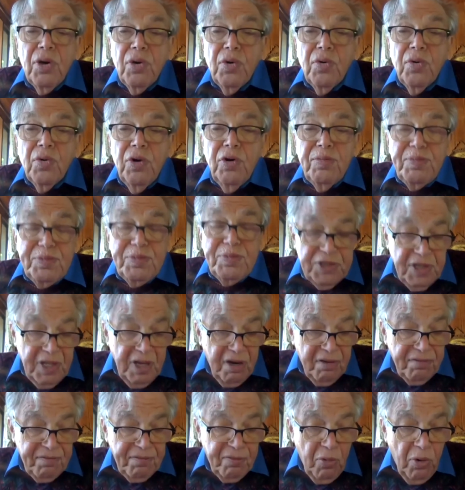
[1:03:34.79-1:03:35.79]
Groups,
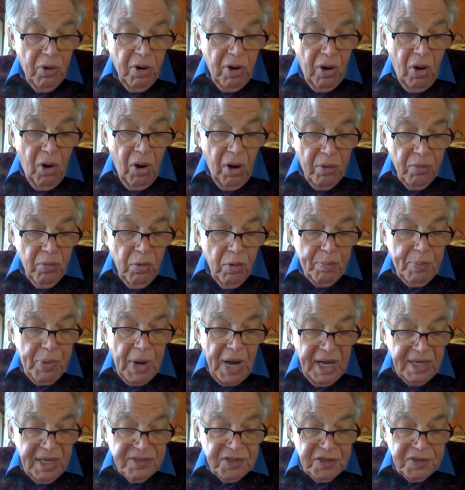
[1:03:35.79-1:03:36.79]
therefore, are
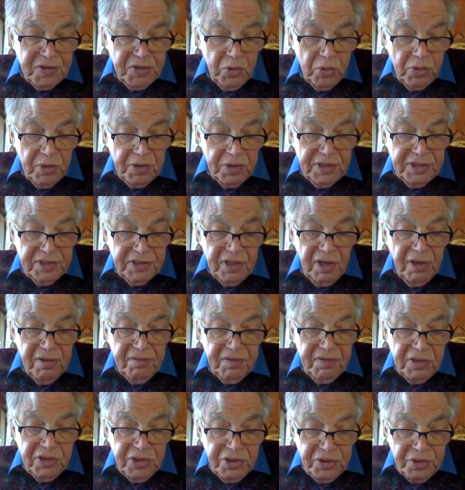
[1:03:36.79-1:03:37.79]
repositories
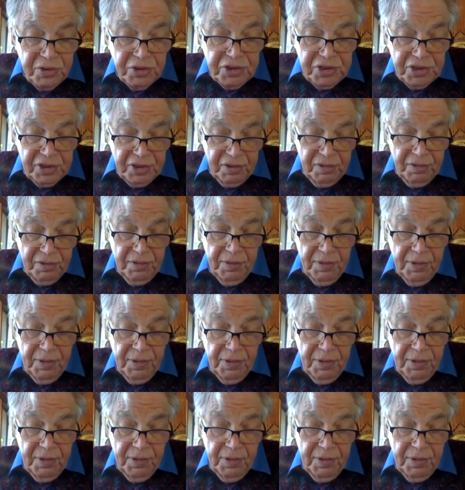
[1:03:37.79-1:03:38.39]
of illusion.